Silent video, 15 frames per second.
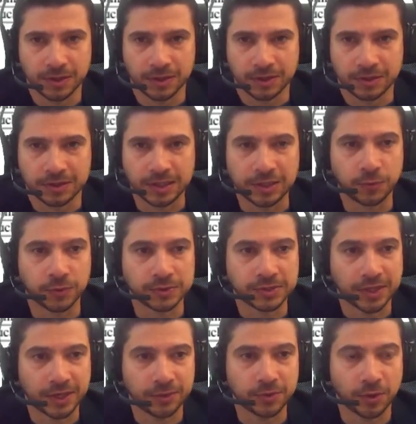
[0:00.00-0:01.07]
that was
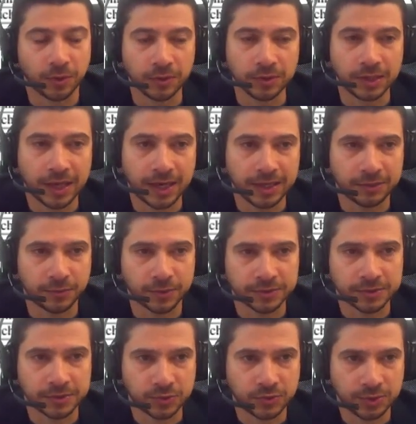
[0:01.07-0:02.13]
held online. It
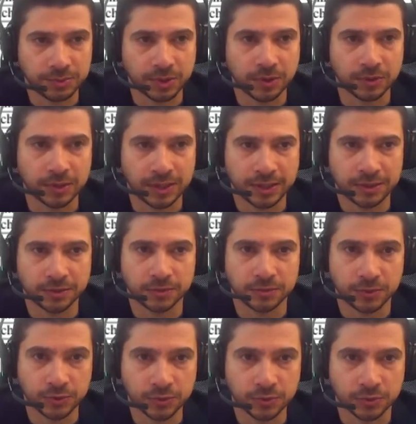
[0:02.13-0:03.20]
was streamed online
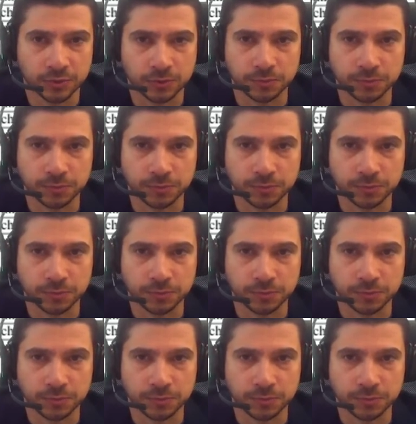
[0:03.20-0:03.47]
on YouTube.